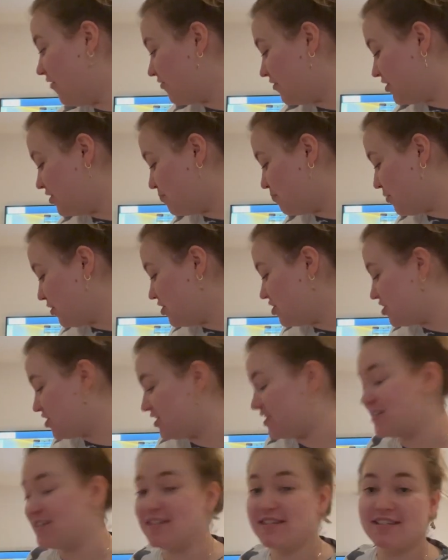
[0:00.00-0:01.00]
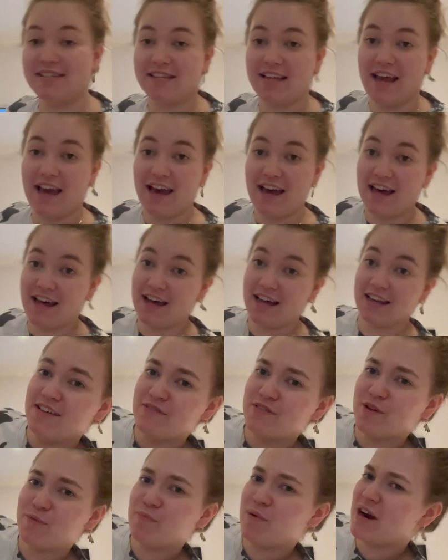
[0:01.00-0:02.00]
of good purchases and
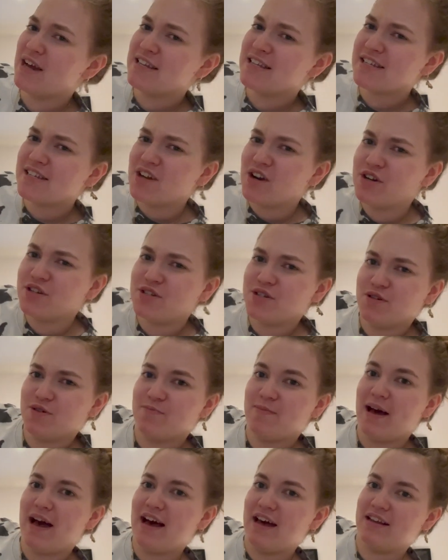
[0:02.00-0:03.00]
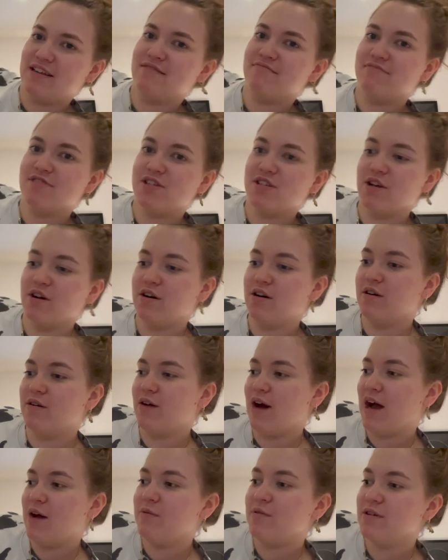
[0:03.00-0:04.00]
the prices aren't too bad. So
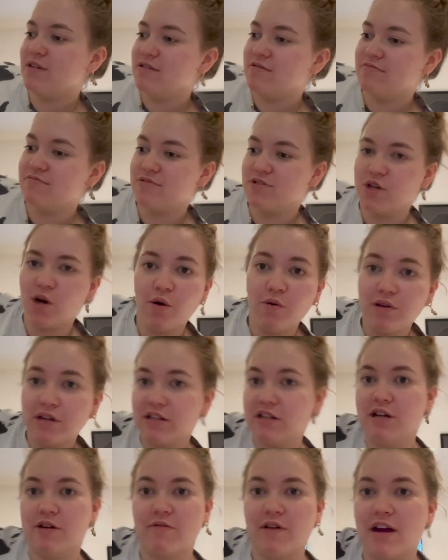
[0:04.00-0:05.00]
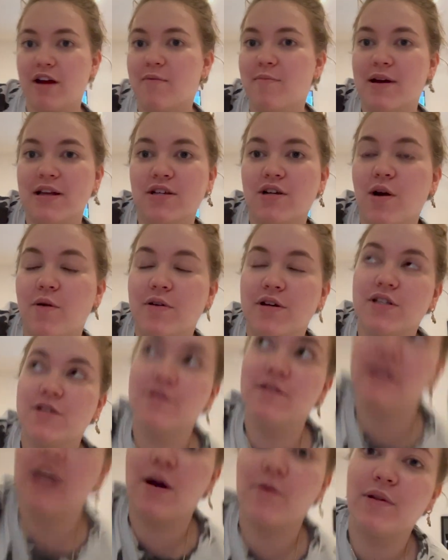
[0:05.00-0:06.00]
I would totally recommend going to
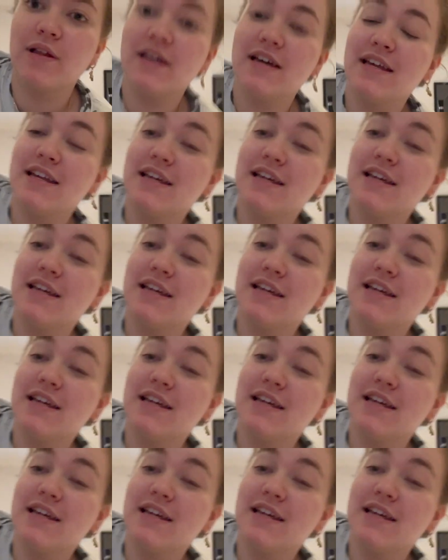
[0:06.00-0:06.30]
the outlet.